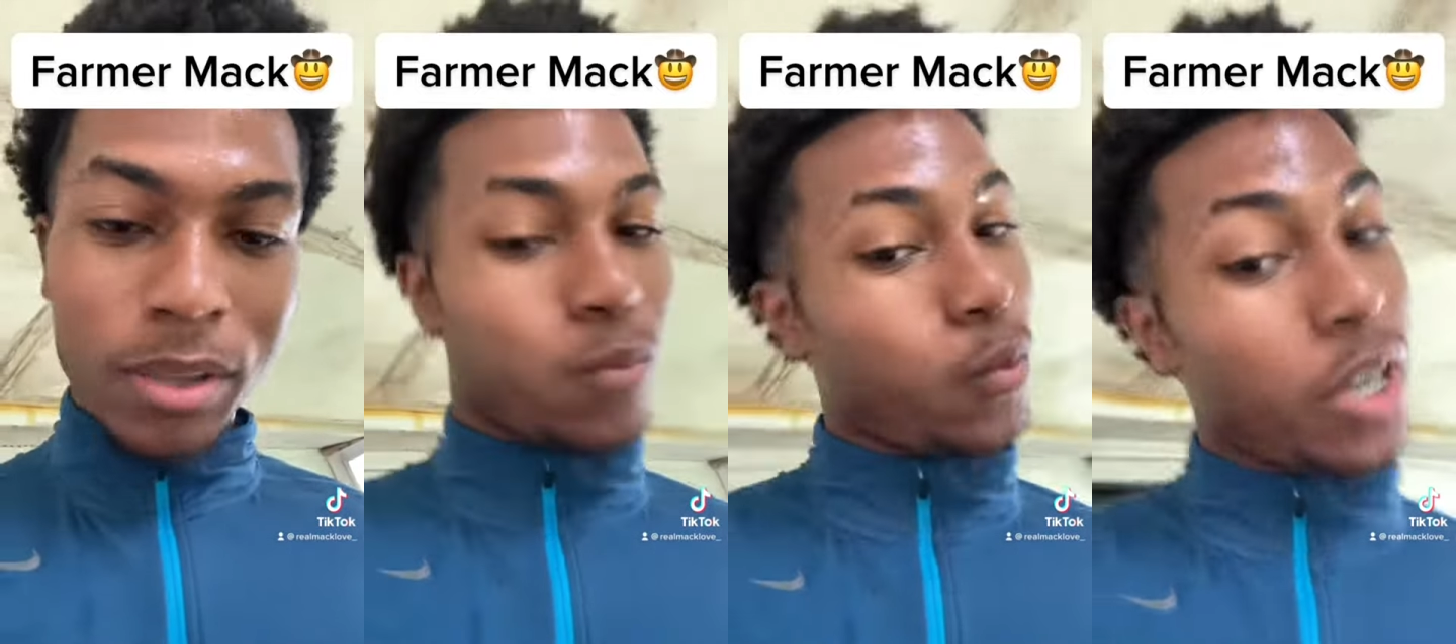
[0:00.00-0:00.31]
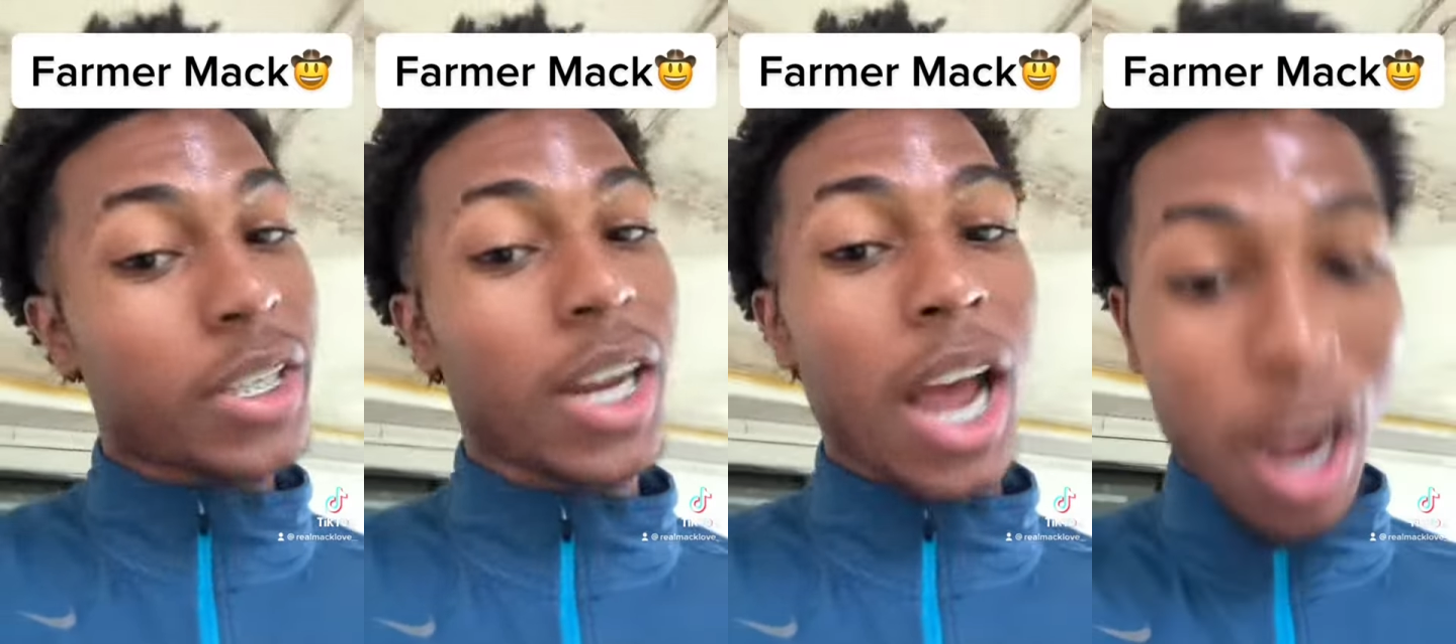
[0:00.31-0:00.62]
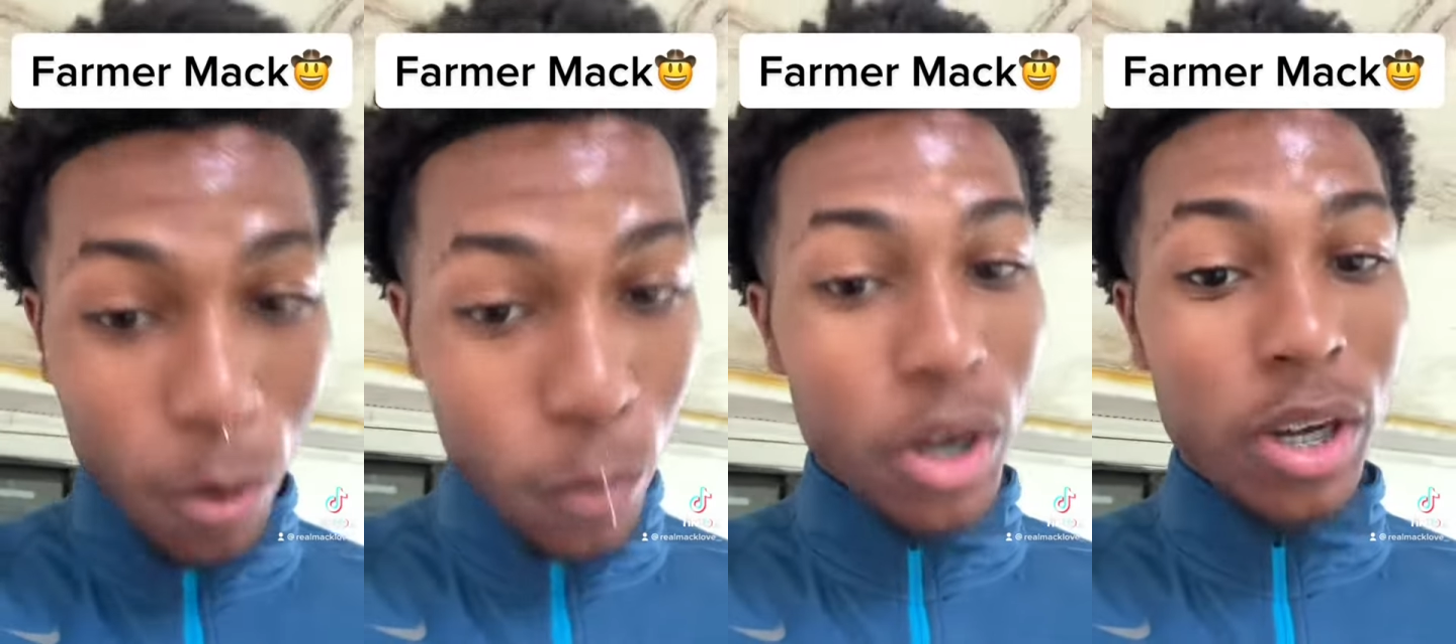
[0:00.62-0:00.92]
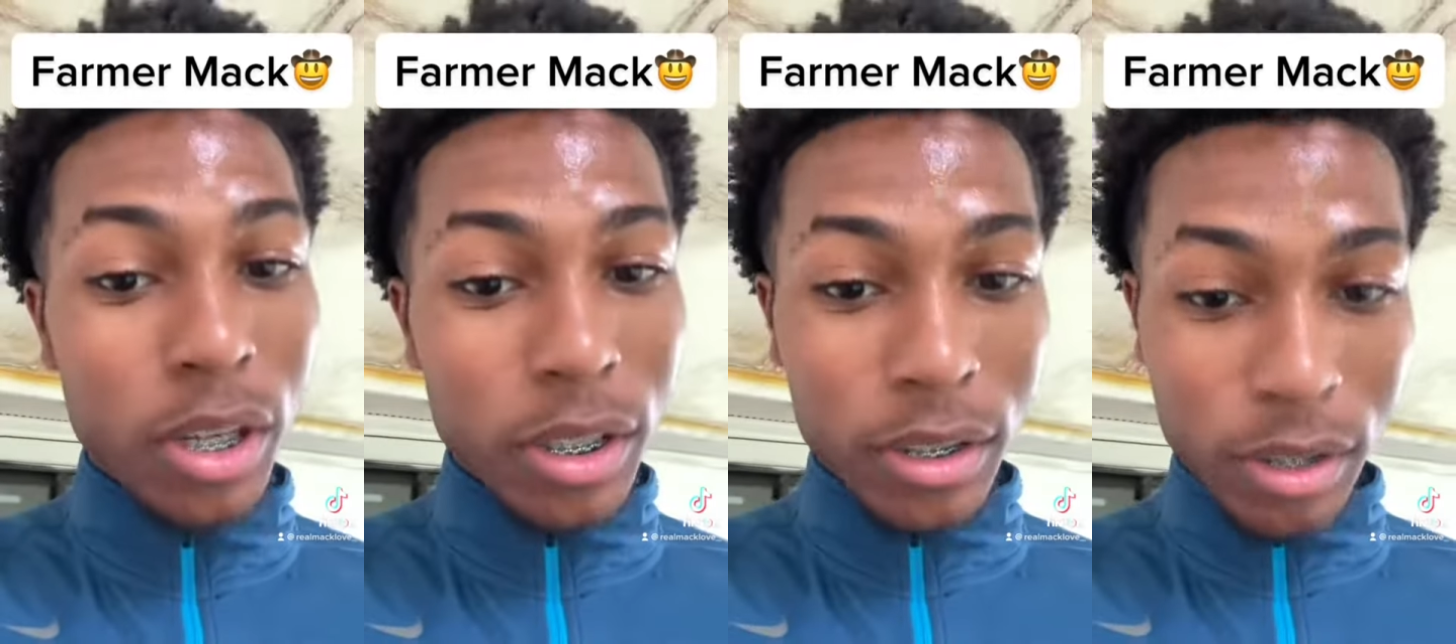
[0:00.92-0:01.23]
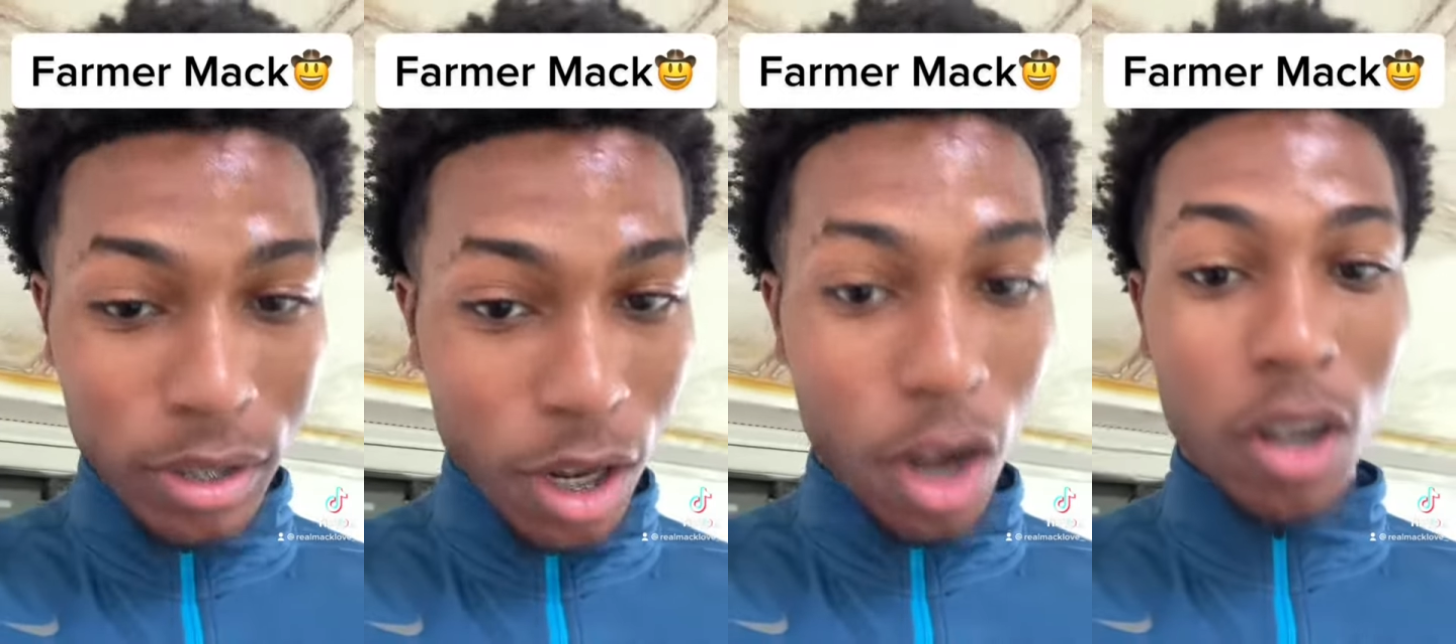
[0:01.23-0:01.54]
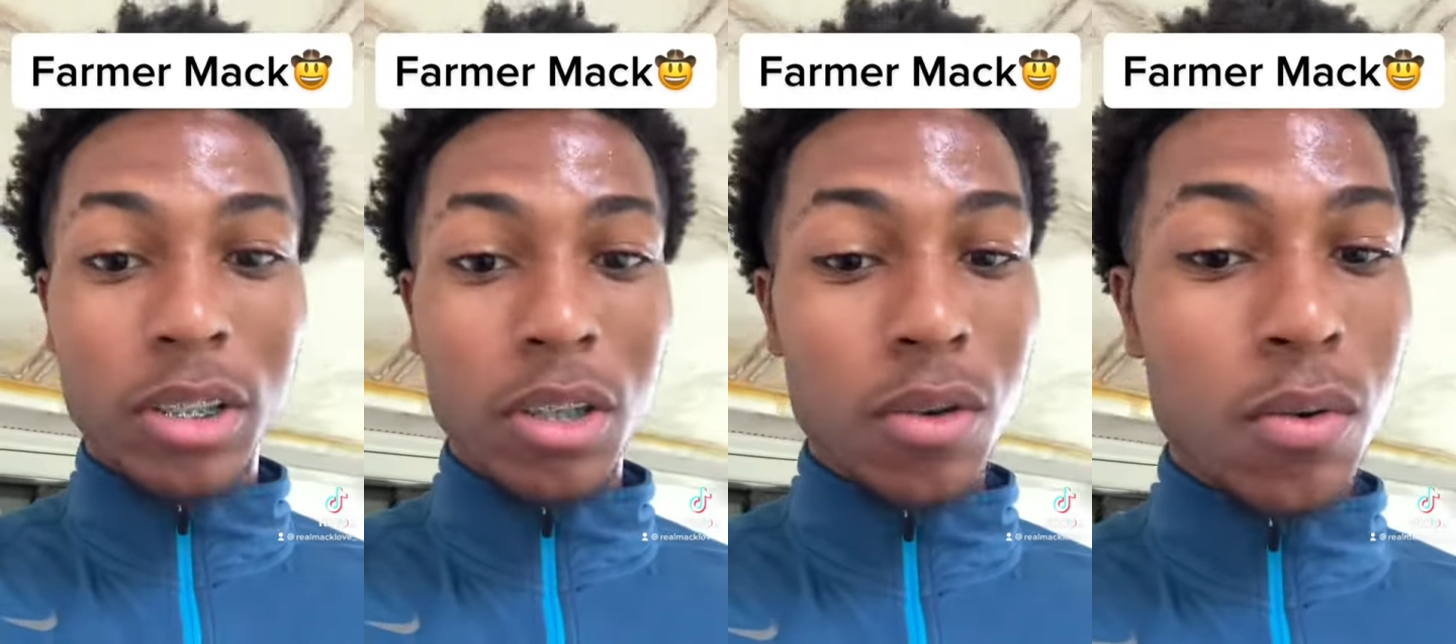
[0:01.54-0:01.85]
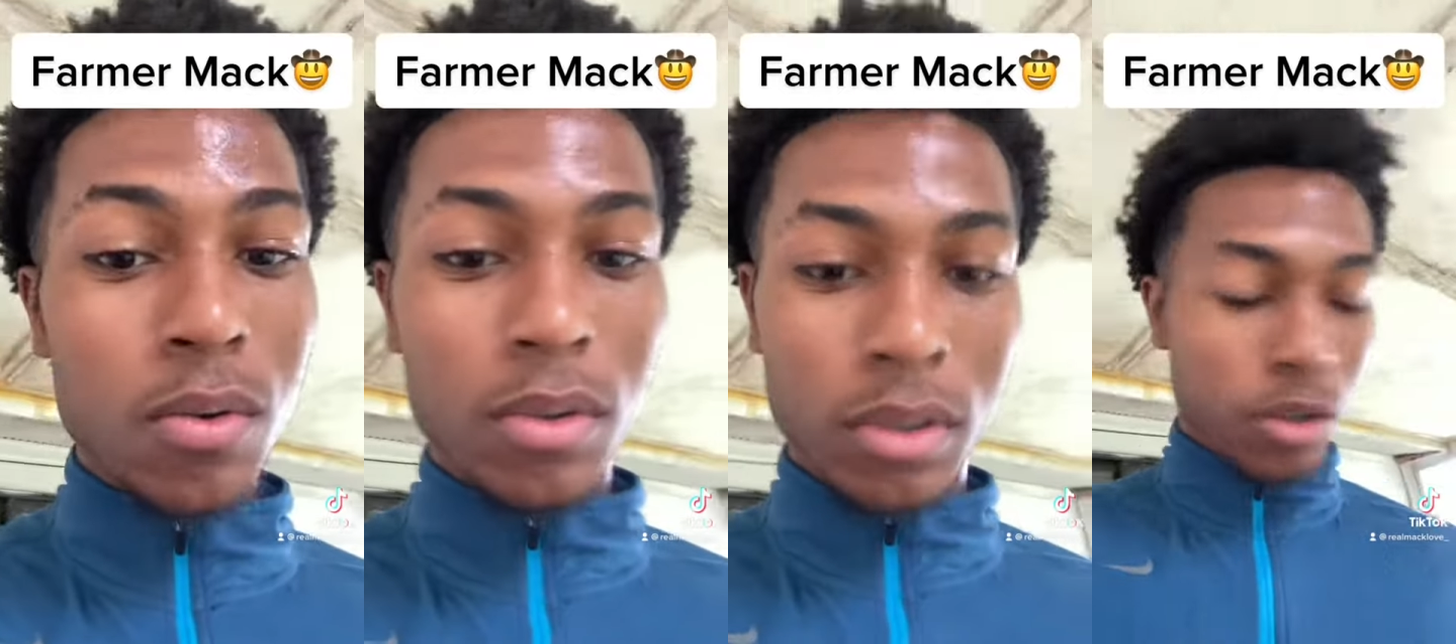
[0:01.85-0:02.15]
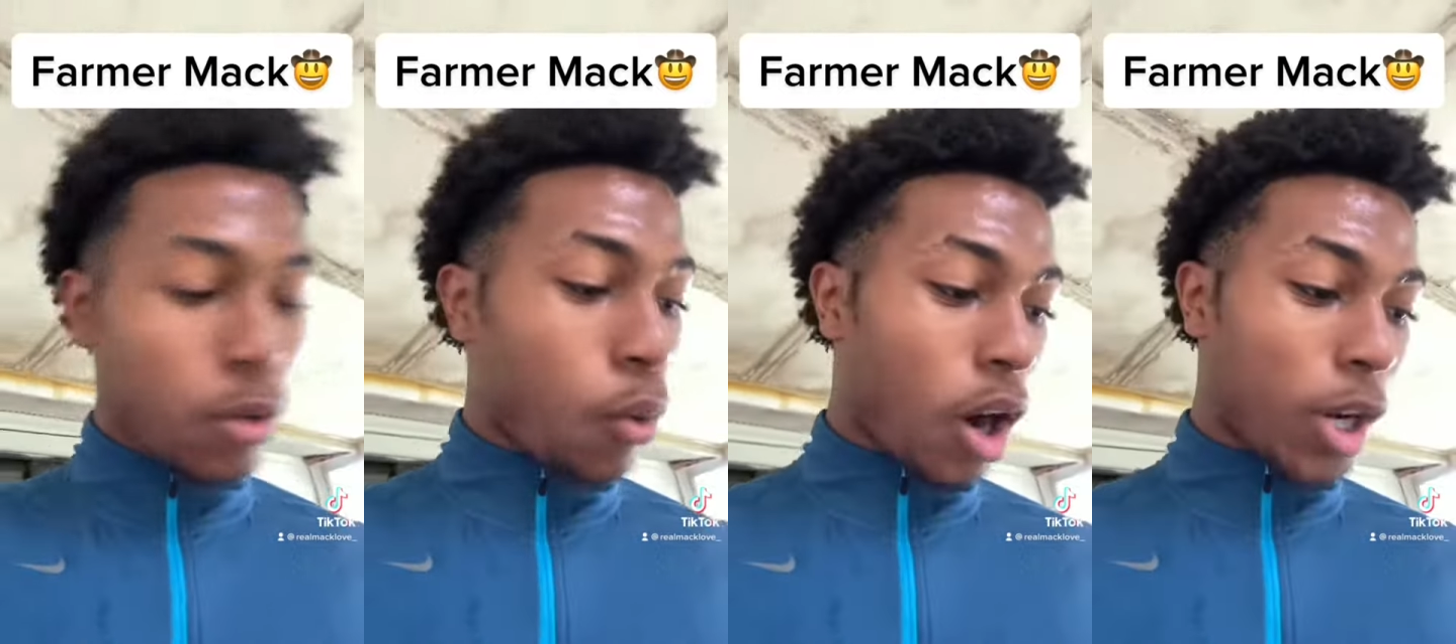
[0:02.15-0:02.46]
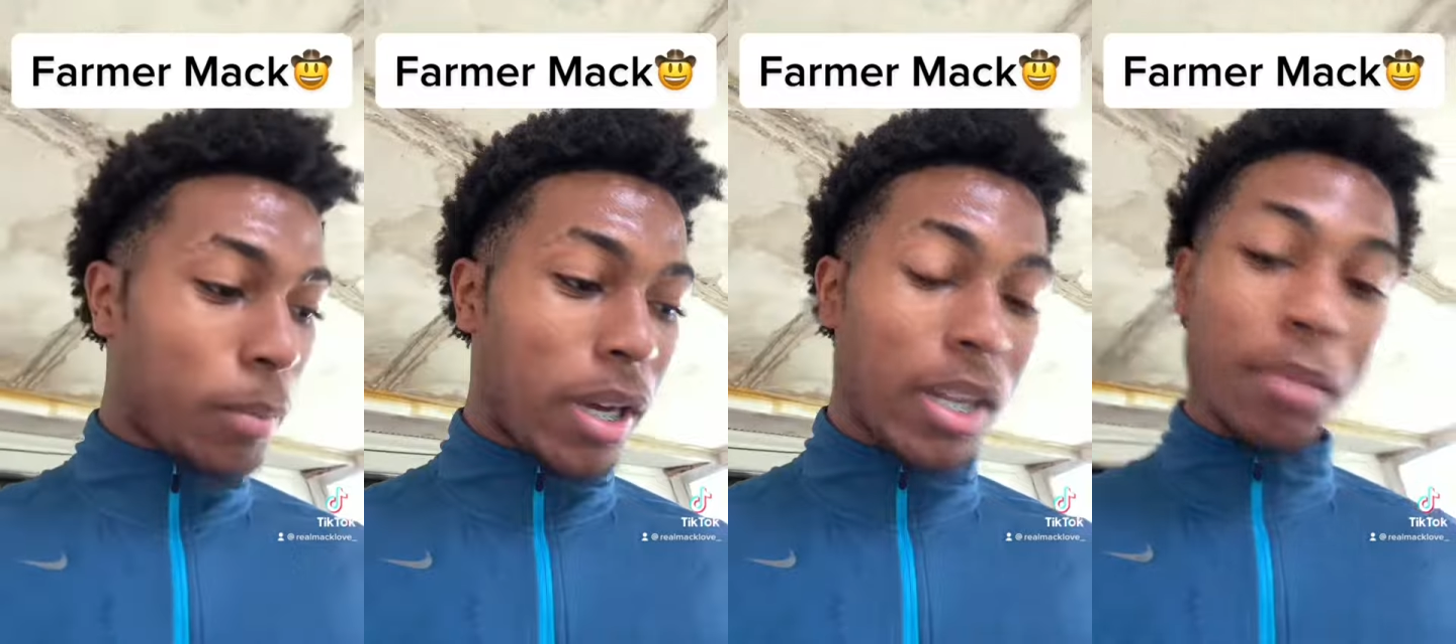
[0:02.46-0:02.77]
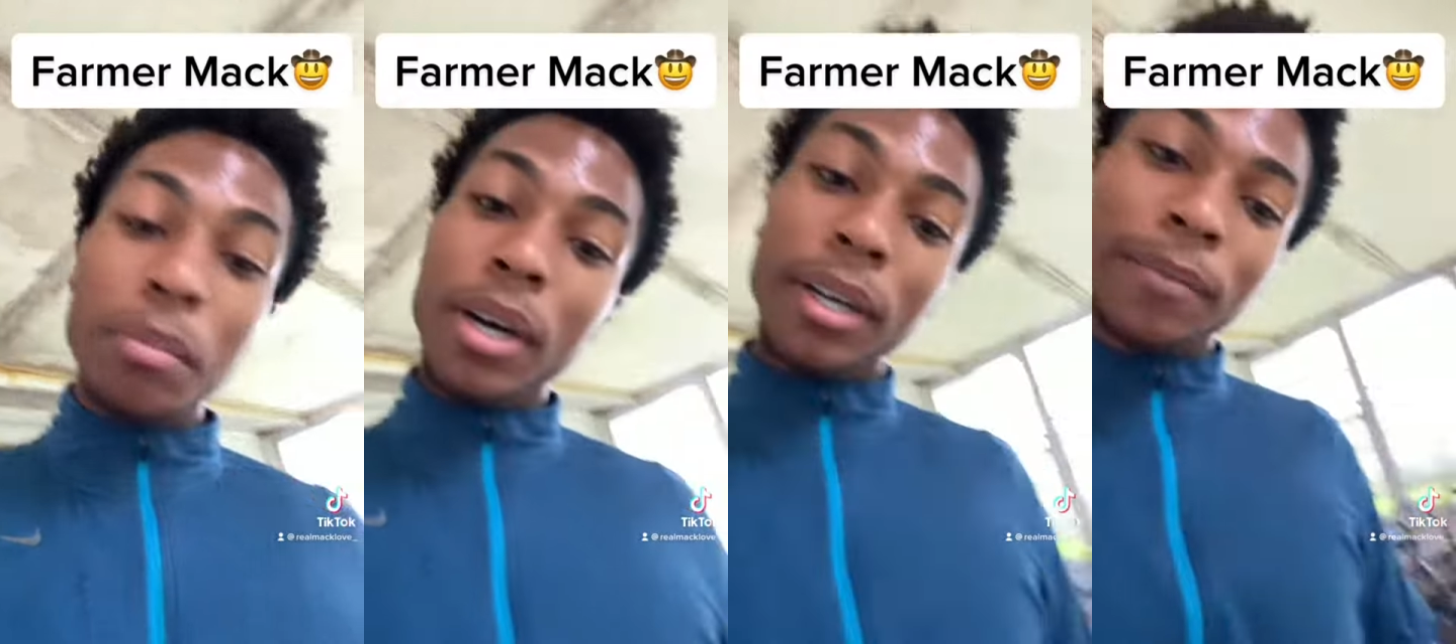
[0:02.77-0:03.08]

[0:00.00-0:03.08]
which I will also do watermelon, but